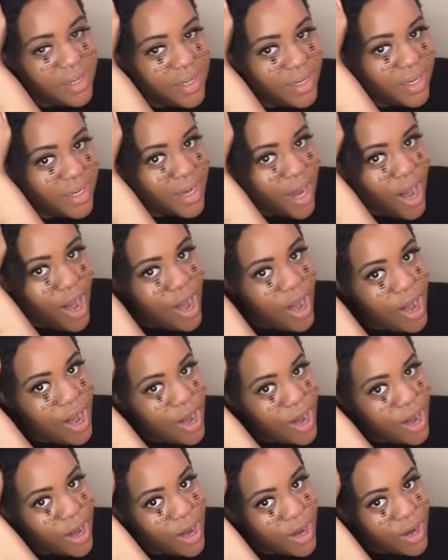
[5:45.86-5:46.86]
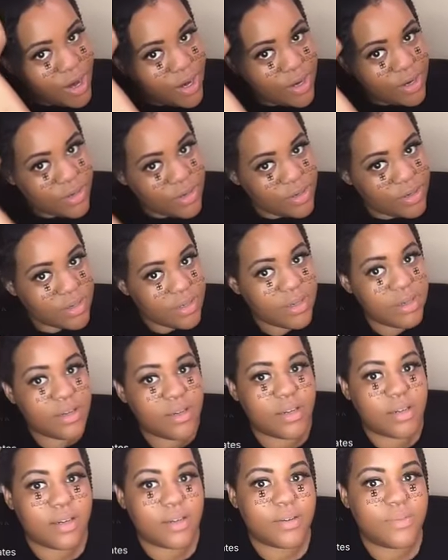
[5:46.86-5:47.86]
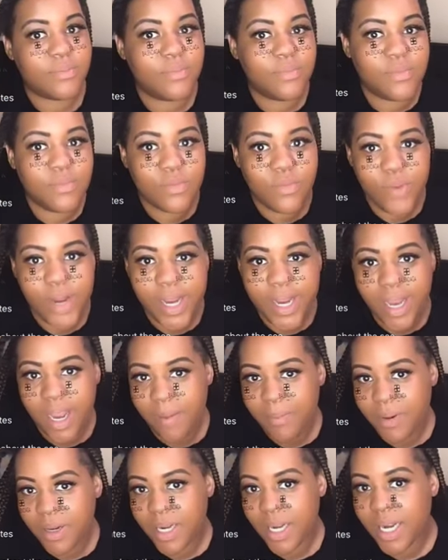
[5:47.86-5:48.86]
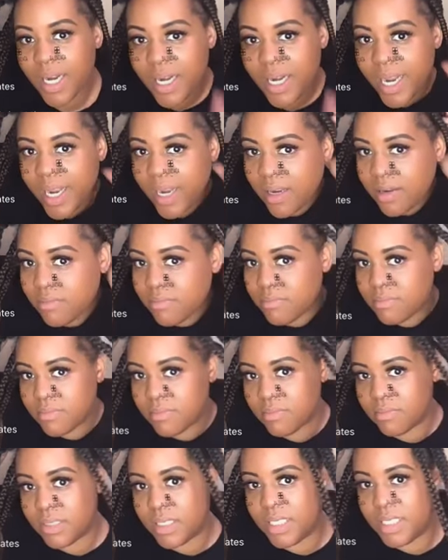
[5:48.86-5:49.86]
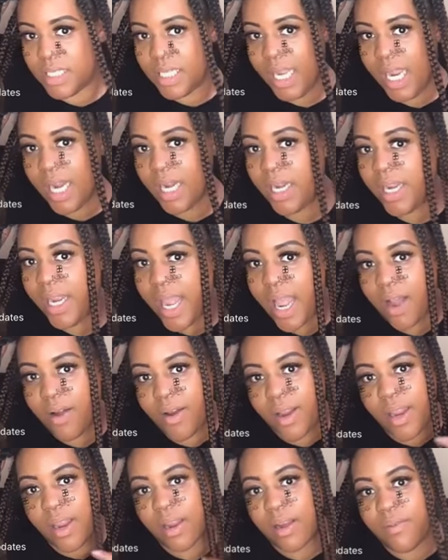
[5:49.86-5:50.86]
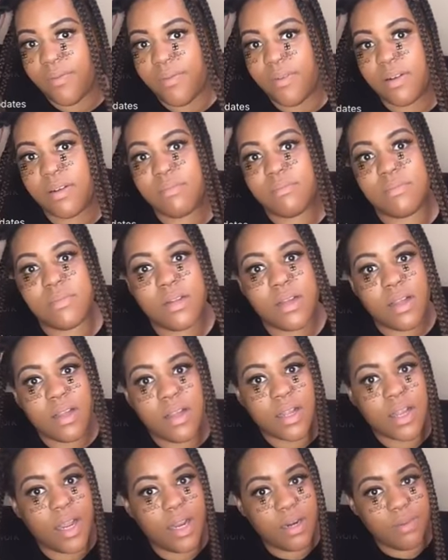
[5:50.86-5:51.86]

girl, we can't be looking like Celie out here from Color